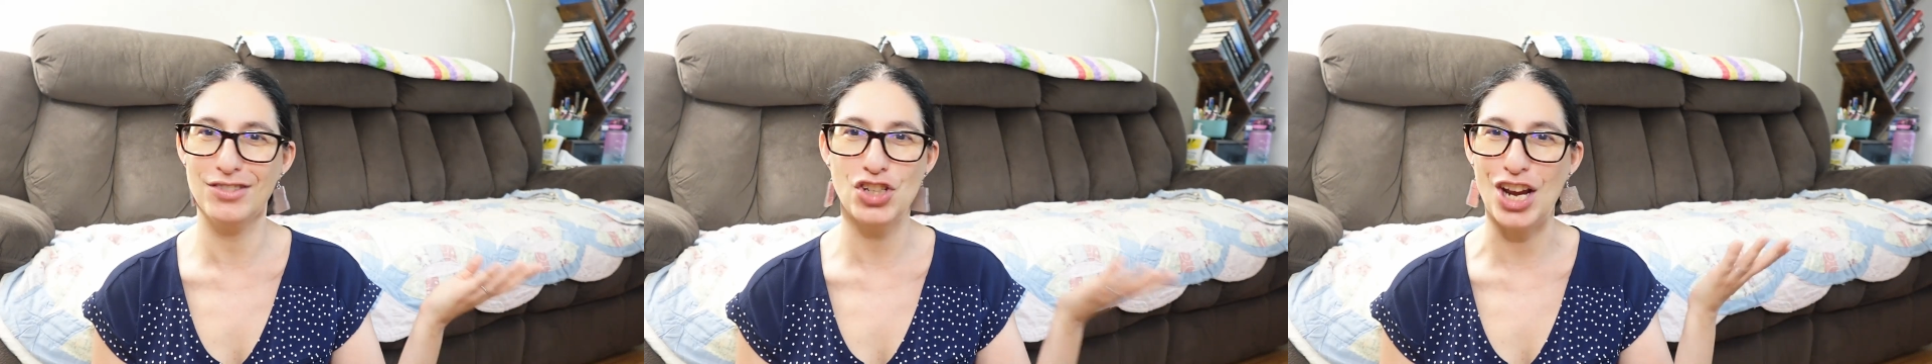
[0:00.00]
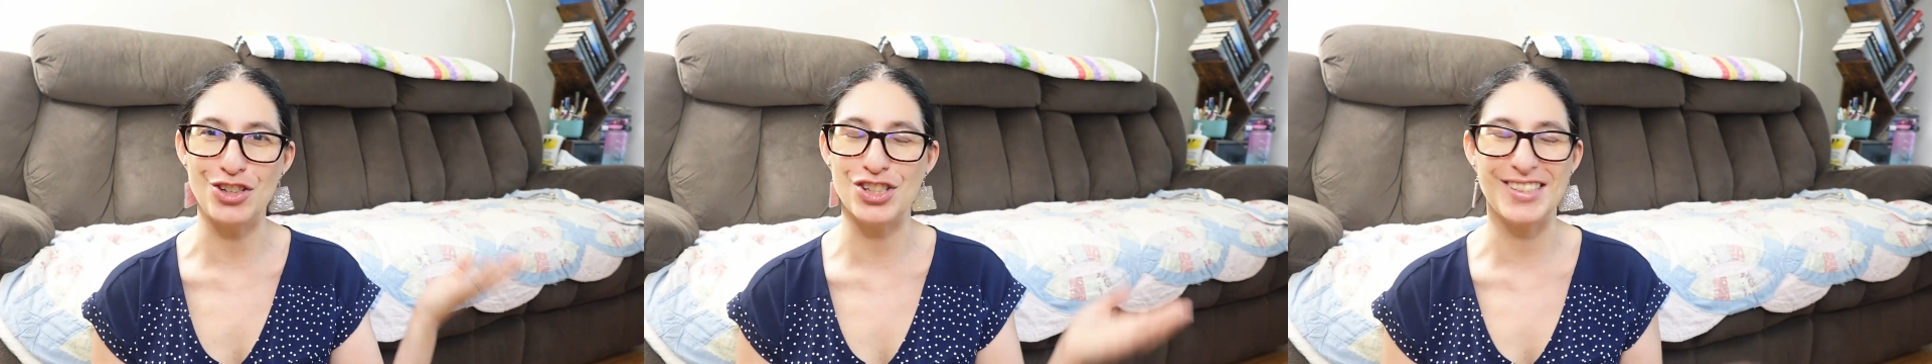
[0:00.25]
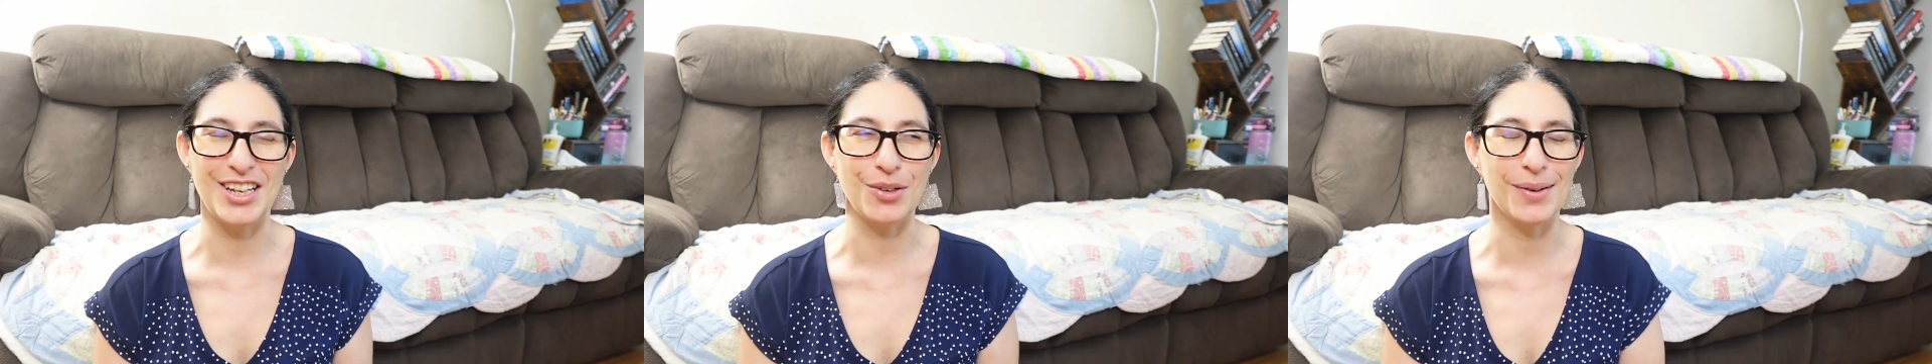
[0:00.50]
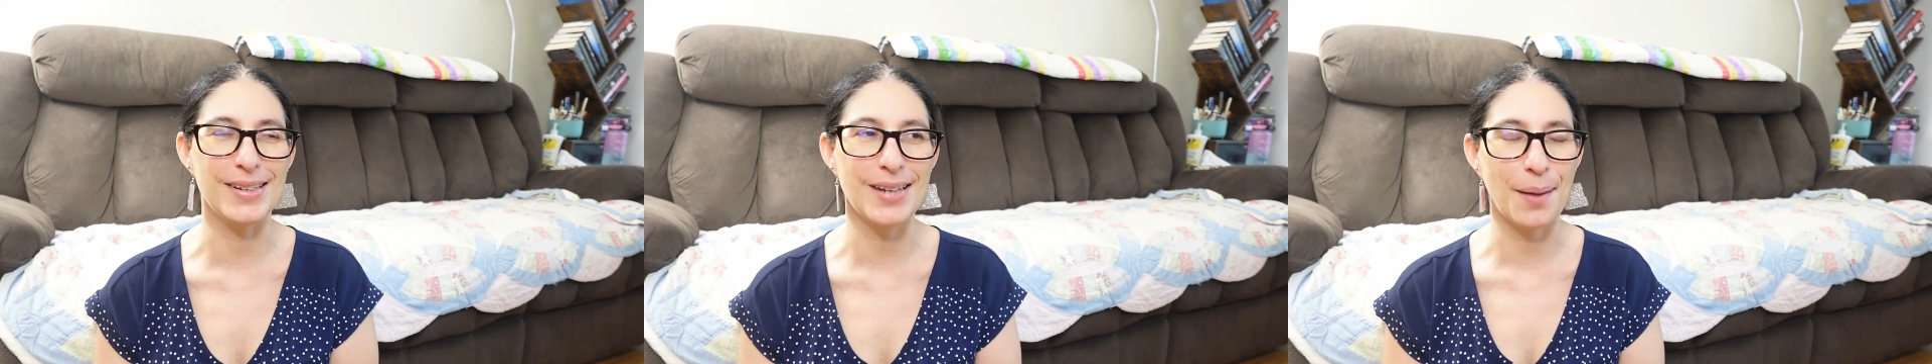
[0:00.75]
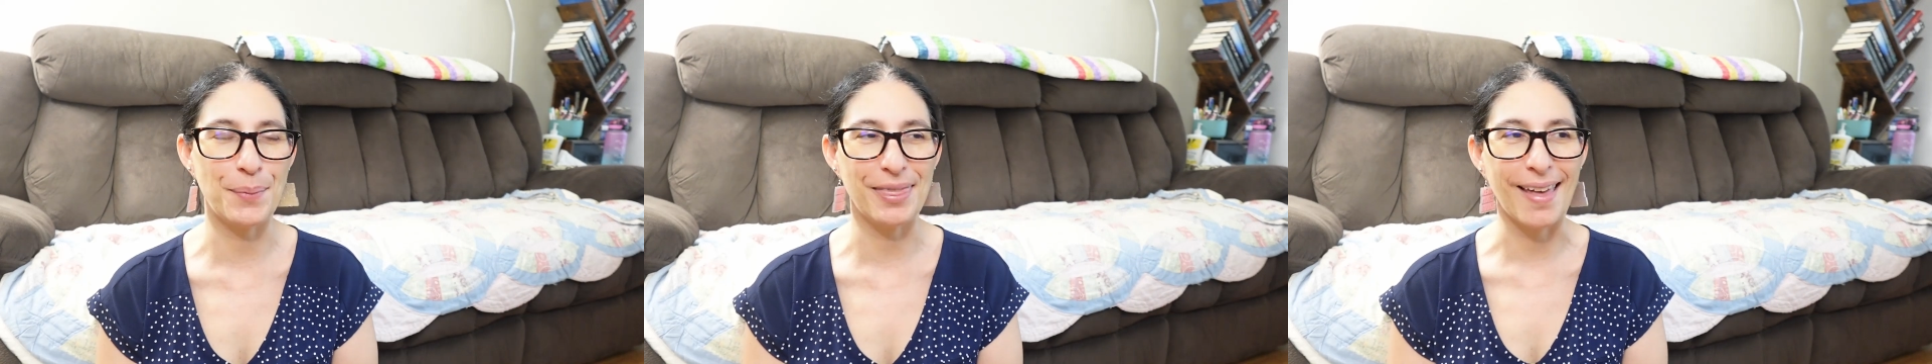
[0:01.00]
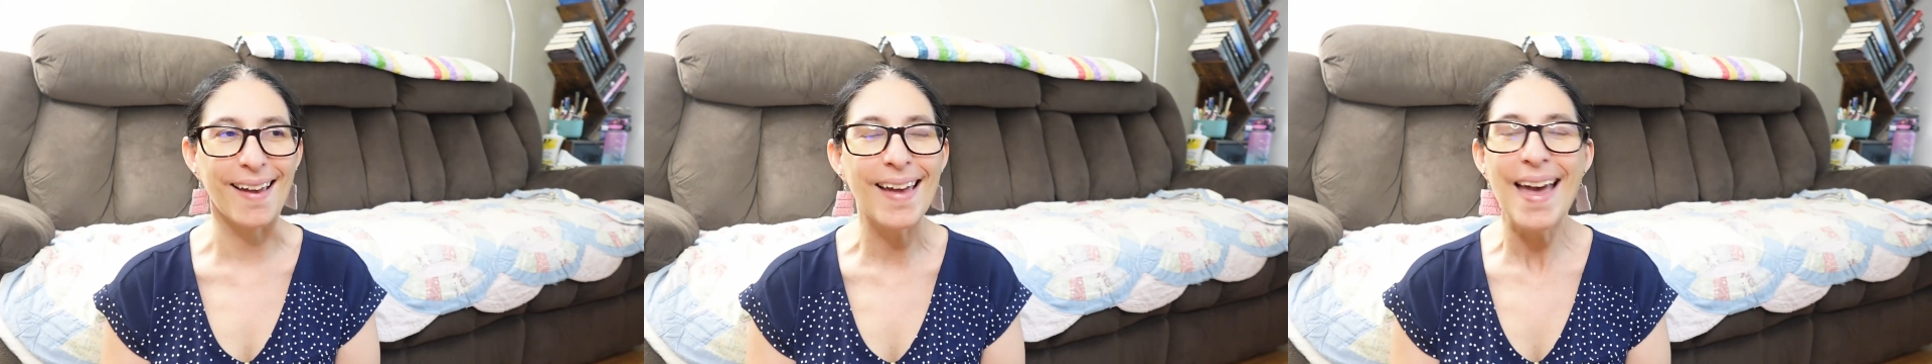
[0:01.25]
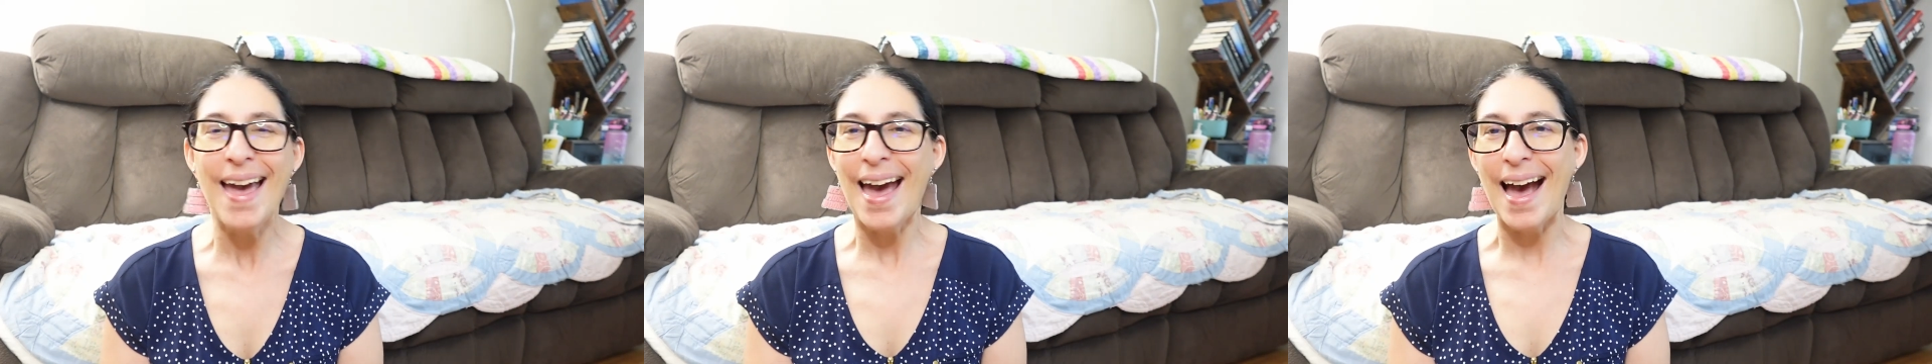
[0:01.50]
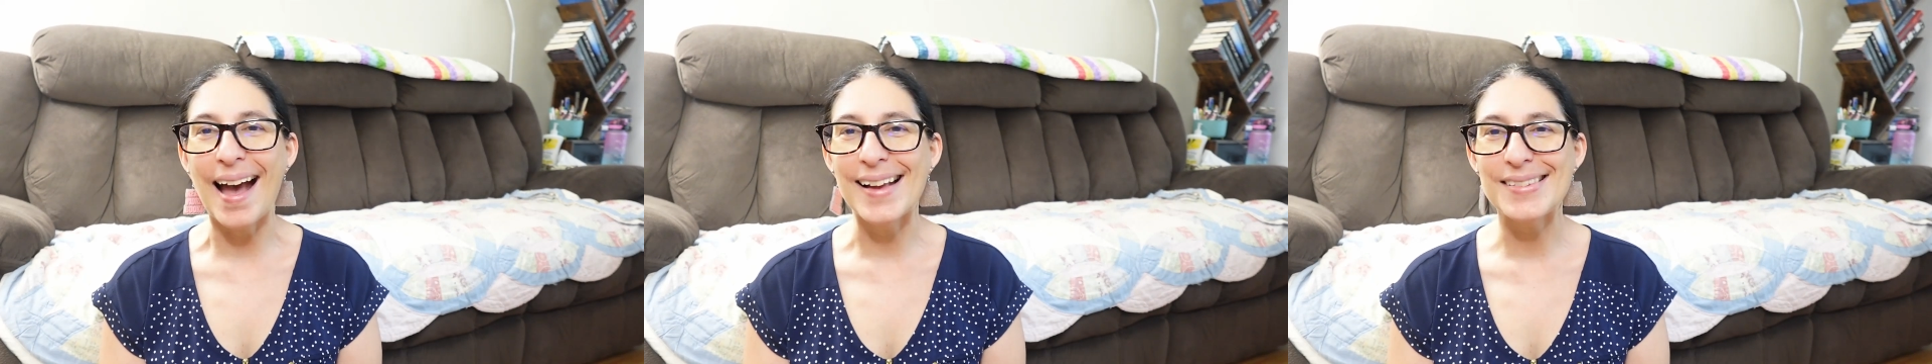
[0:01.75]
change of scenery type of thing.
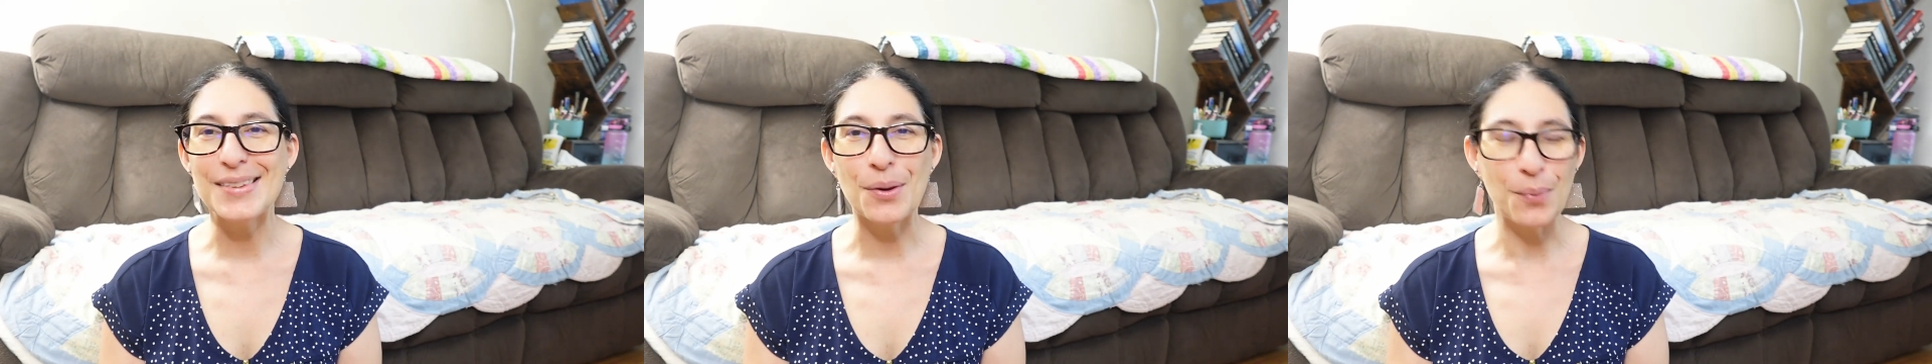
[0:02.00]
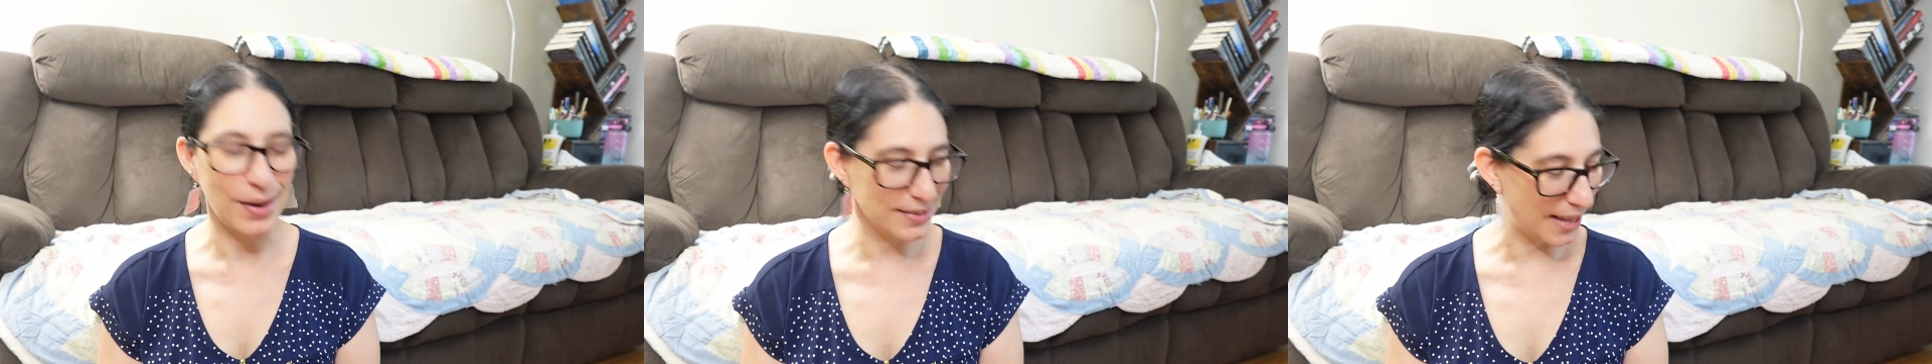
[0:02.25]
And there was